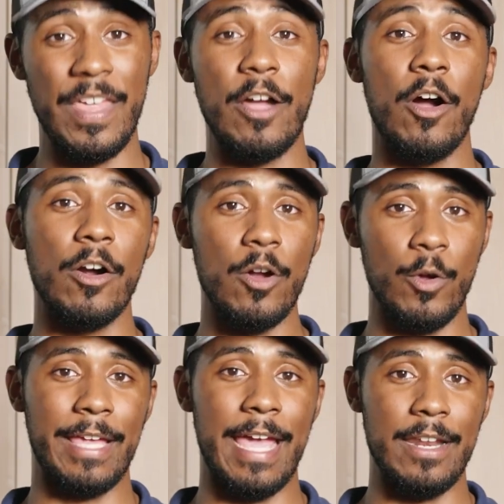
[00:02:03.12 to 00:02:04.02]
they are
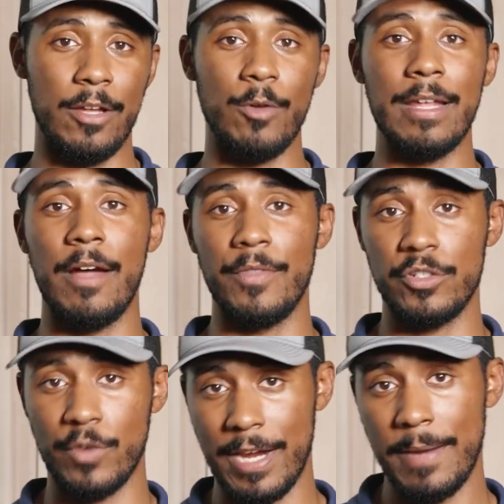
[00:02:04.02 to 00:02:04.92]
okay to go down the
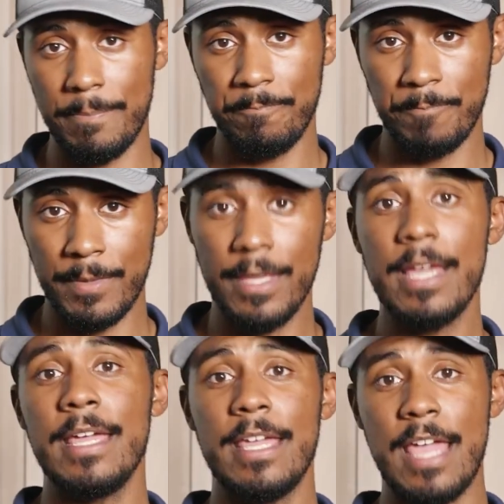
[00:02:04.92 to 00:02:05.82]
drain.
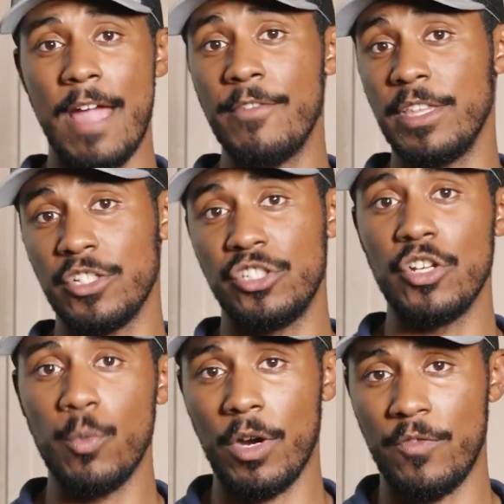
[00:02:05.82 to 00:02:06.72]
Everything
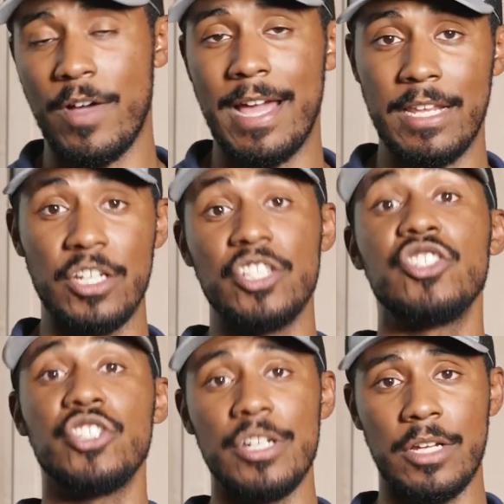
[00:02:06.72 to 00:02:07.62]
should work fine. It,
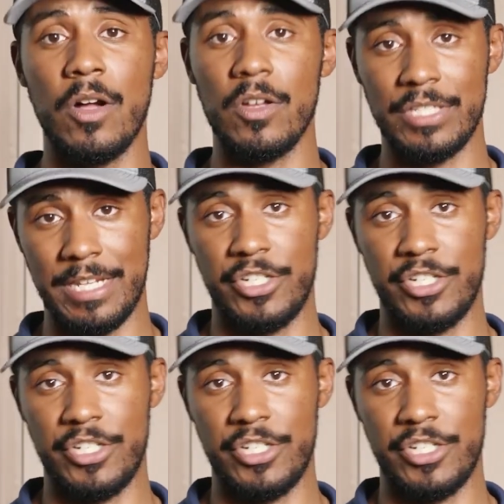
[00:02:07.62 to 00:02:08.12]
shouldn't cause an